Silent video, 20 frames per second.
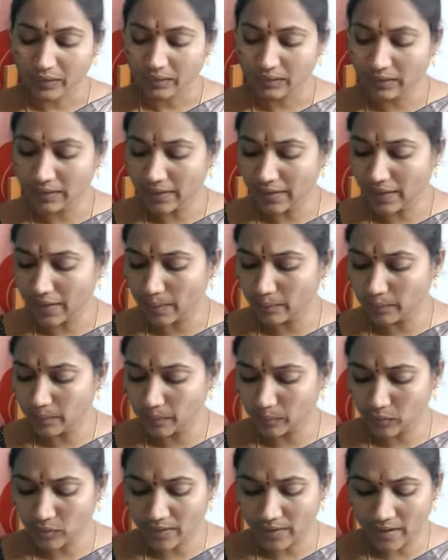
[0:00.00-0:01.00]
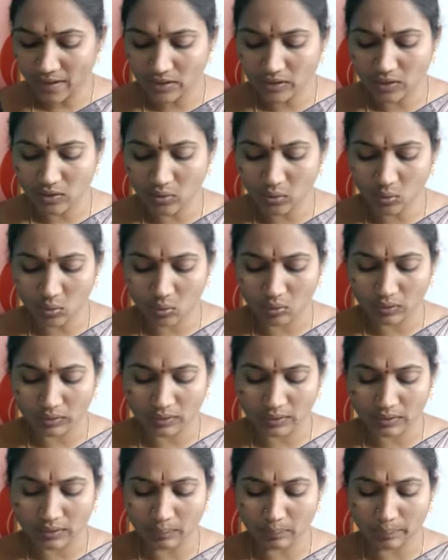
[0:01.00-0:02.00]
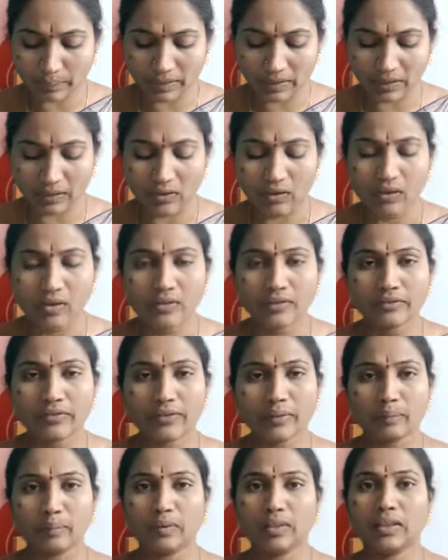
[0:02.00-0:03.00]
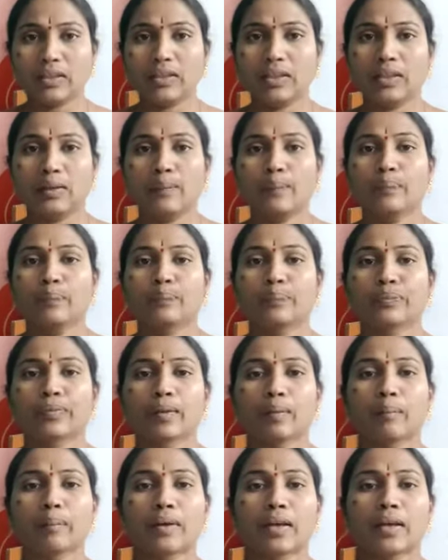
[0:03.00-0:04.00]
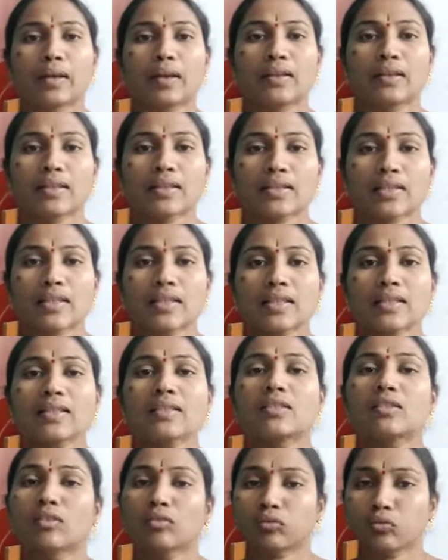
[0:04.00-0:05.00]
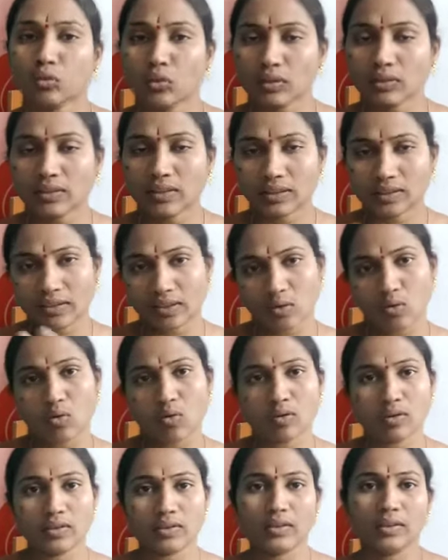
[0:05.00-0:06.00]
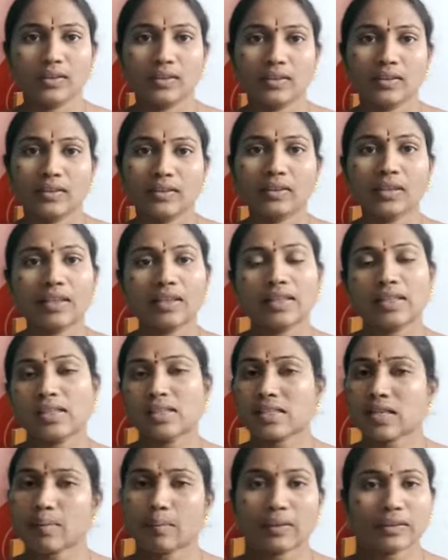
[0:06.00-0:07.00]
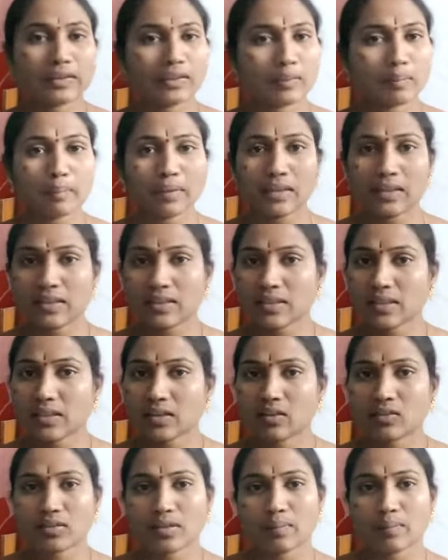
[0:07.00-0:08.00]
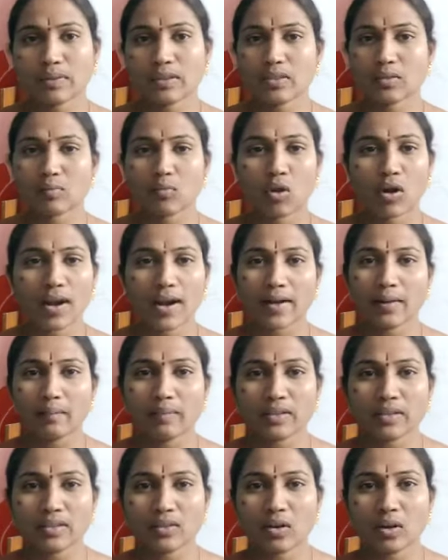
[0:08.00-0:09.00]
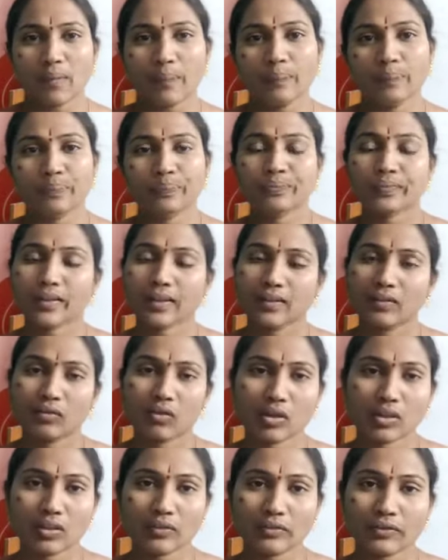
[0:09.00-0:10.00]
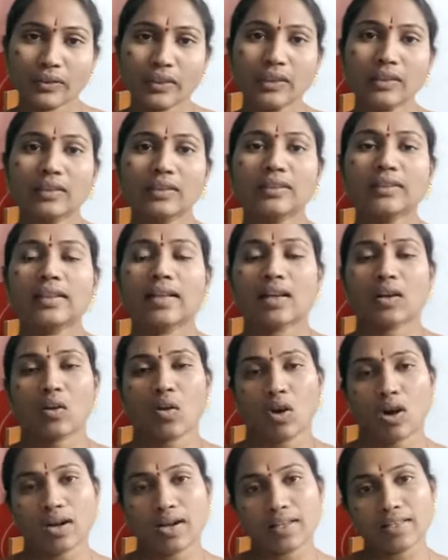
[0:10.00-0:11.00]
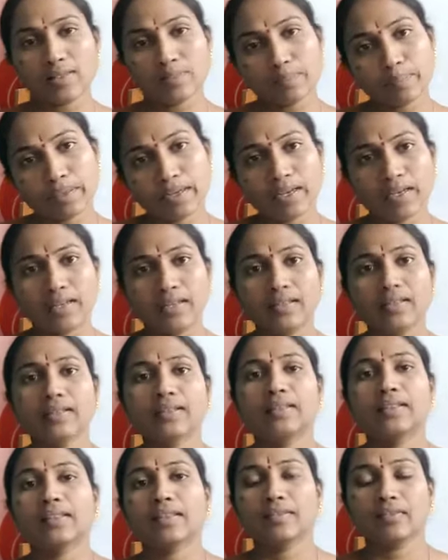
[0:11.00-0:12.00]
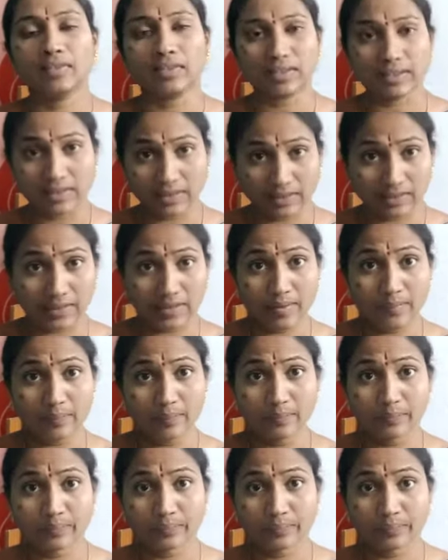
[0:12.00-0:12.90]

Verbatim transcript: They help them to catch and hold their prey firmly. Prey in the sense, the food that they go. They'll kill some other birds or some other small animals, no? For the food, they are called as prey. They will kill them.